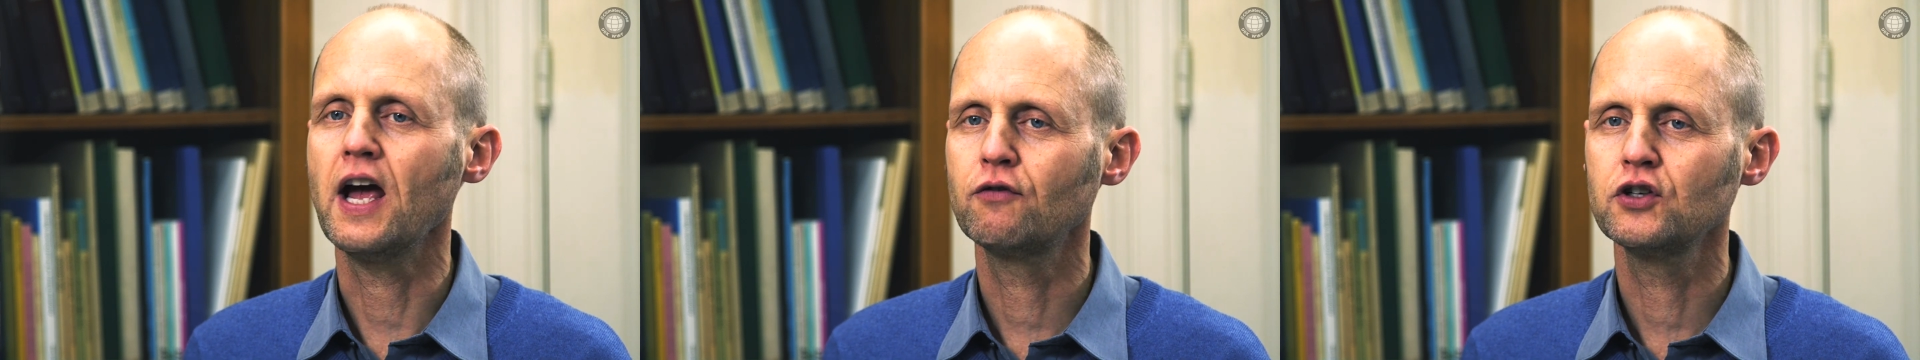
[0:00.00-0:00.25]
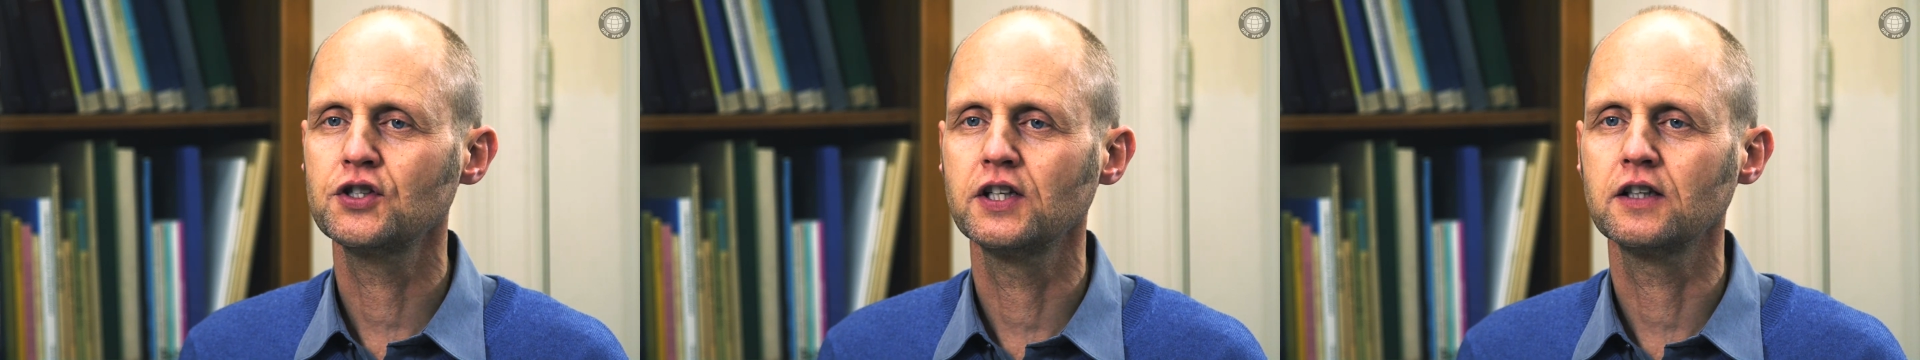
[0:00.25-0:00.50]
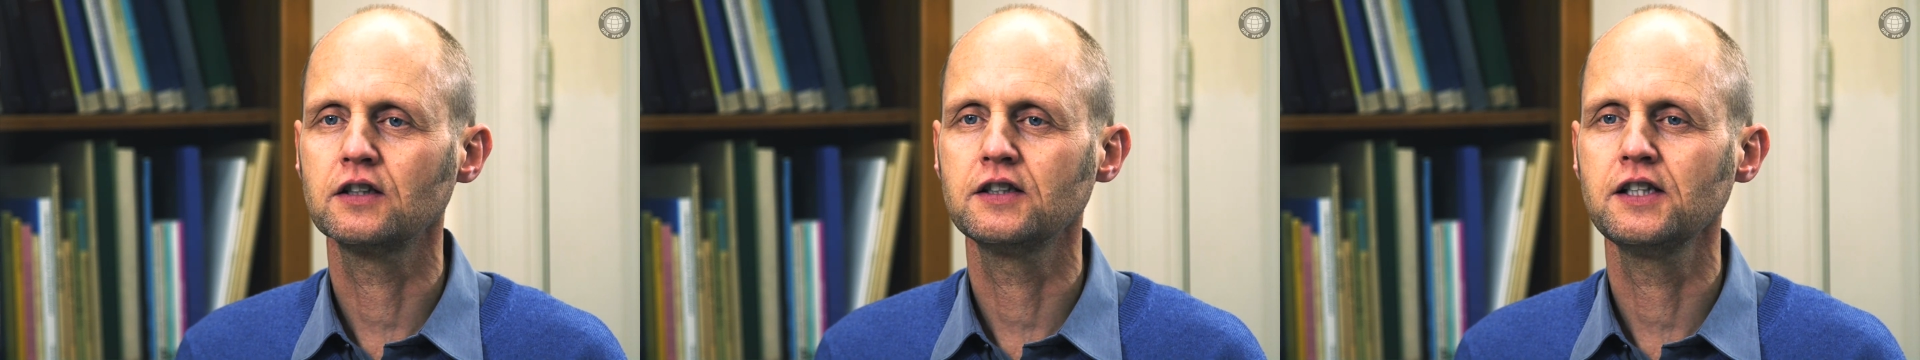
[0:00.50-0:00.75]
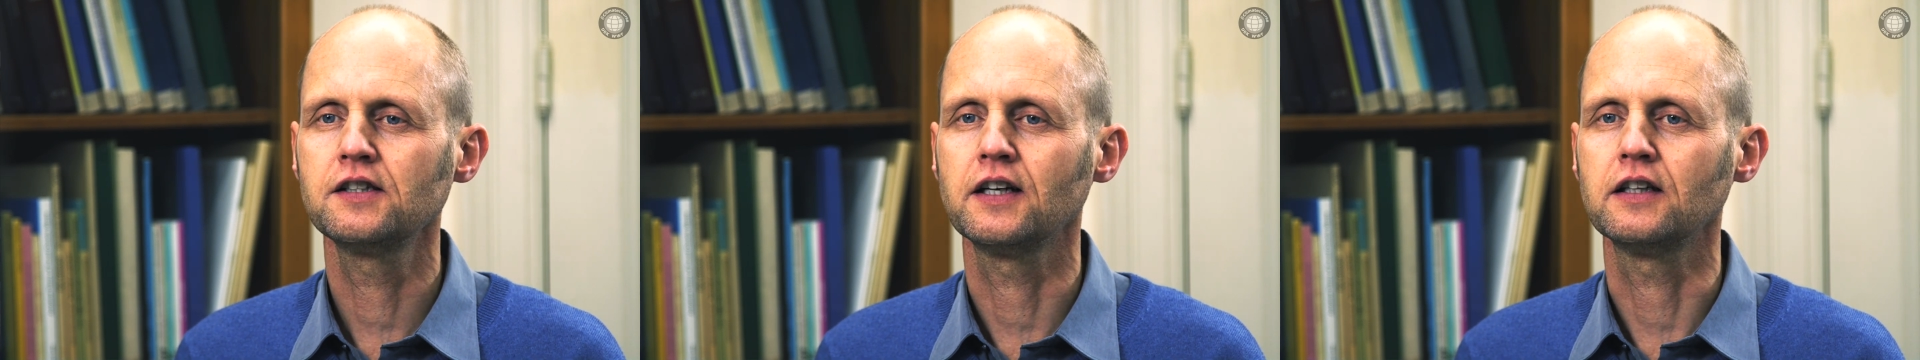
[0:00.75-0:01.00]
every single
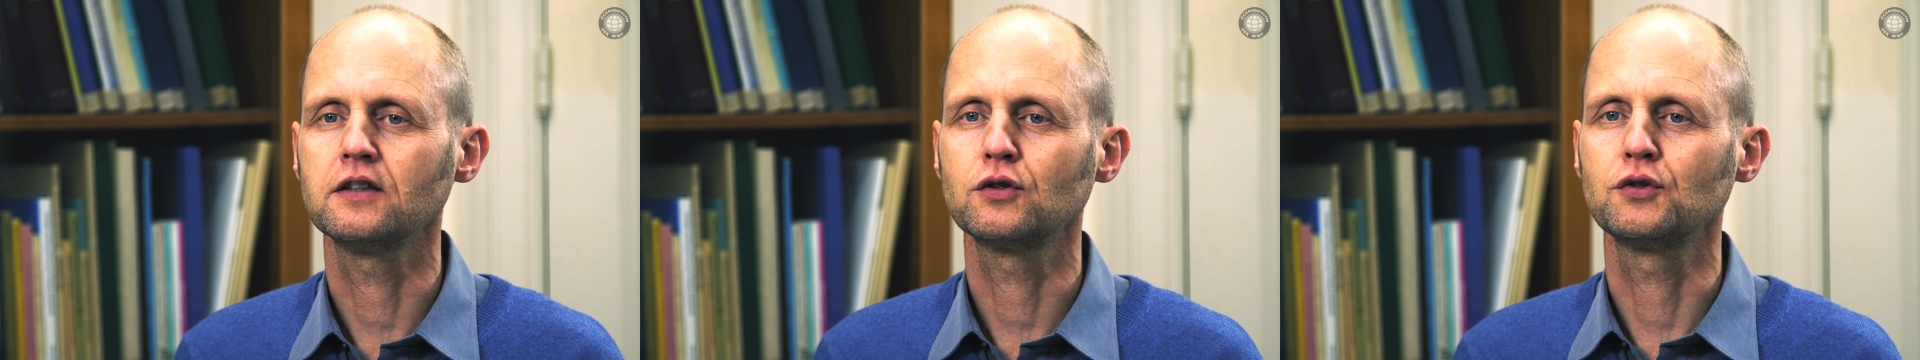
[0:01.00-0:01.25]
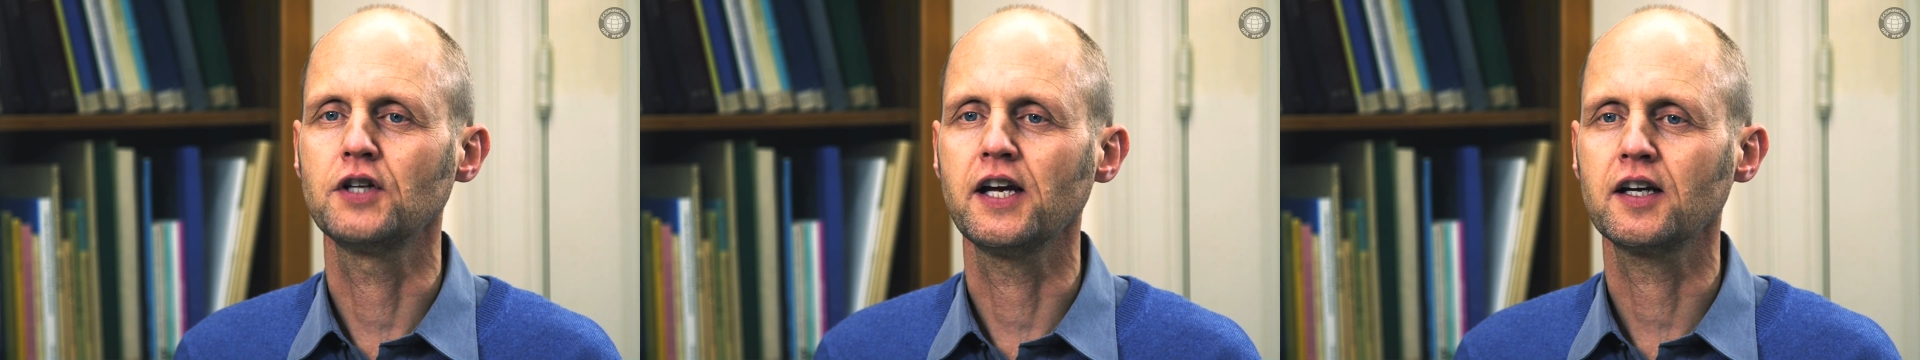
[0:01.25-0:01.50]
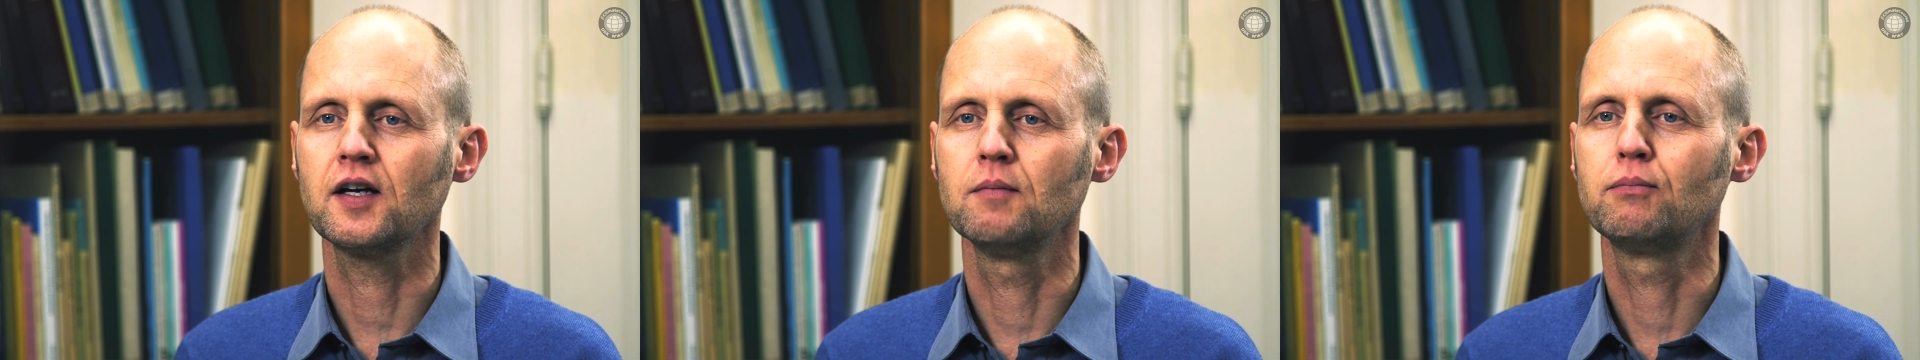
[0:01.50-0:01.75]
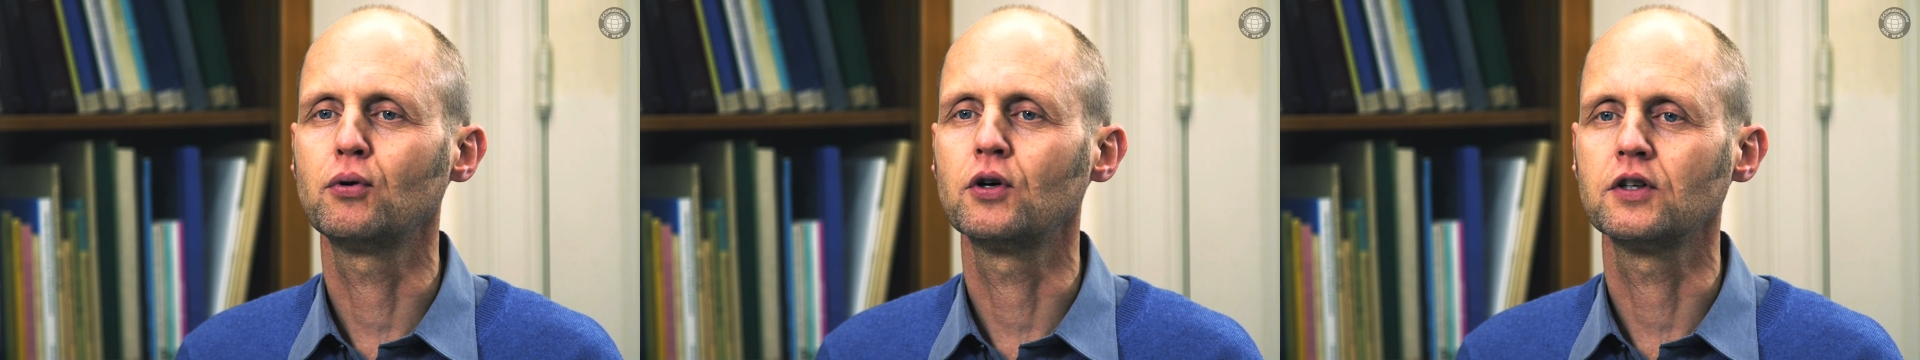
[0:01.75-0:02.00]
detail to take
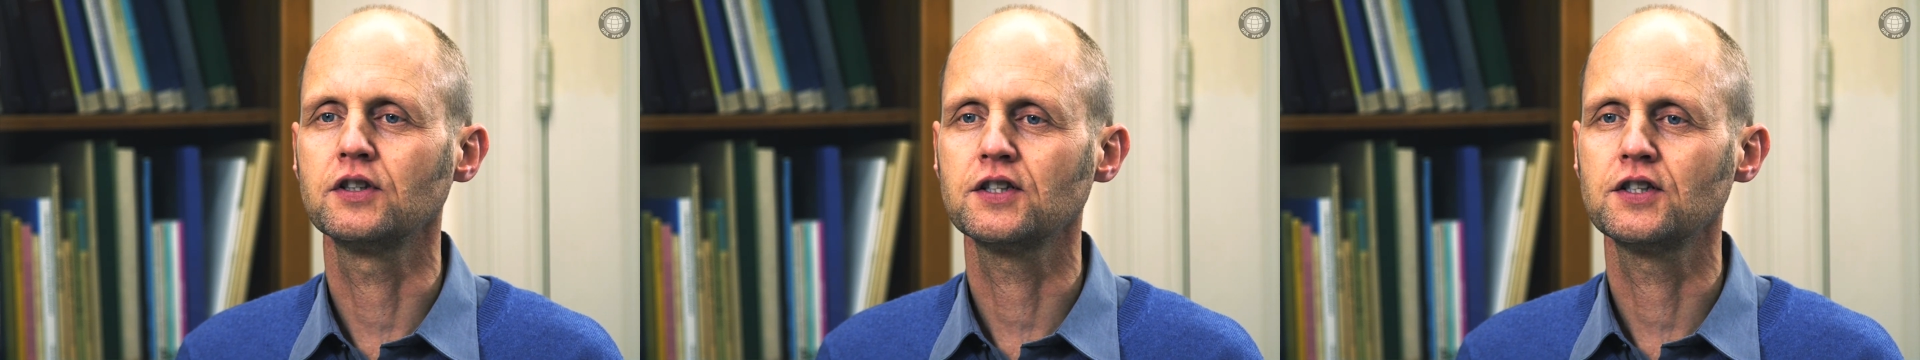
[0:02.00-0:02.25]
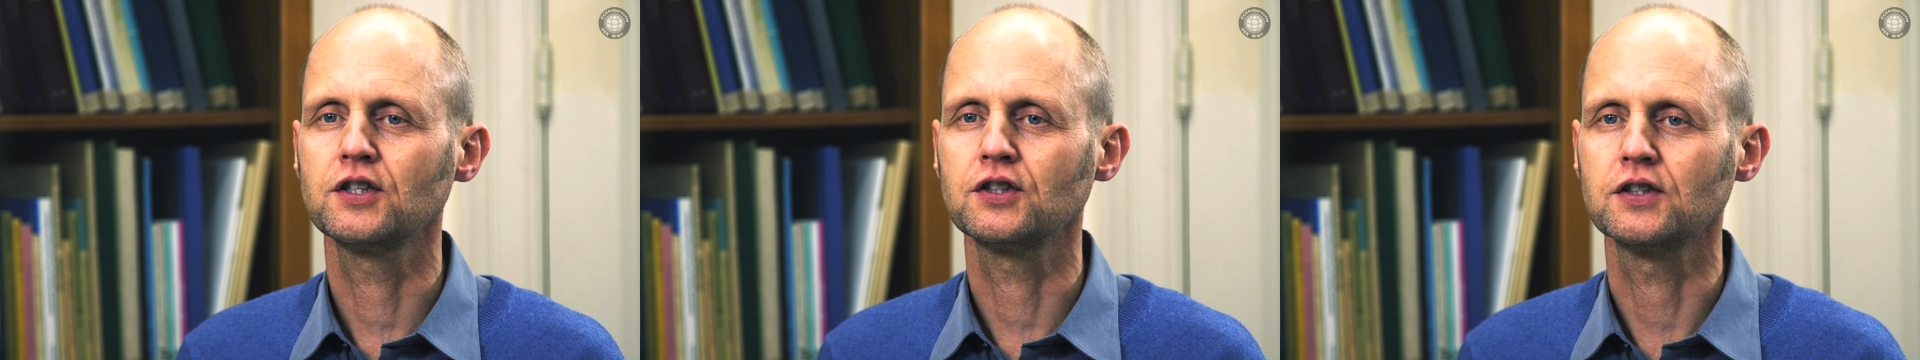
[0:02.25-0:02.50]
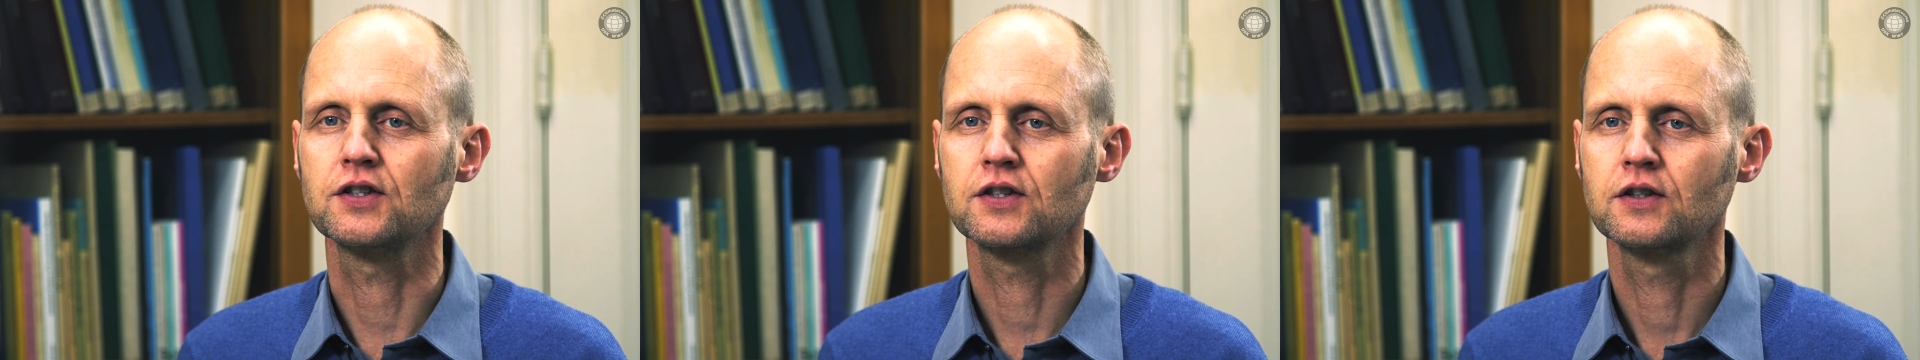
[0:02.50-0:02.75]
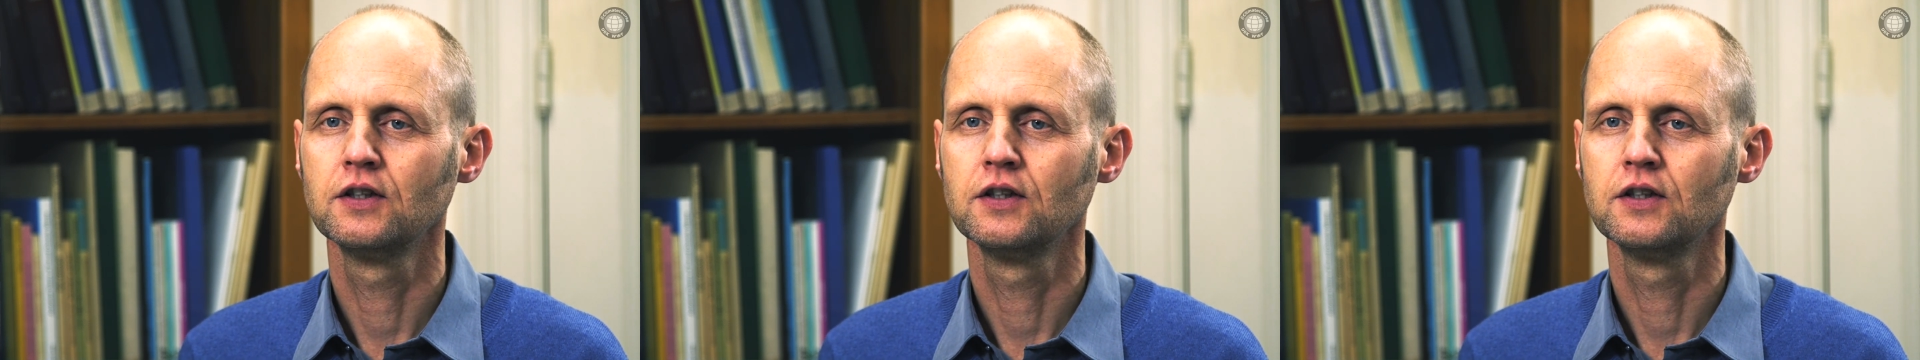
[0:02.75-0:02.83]
important decisions.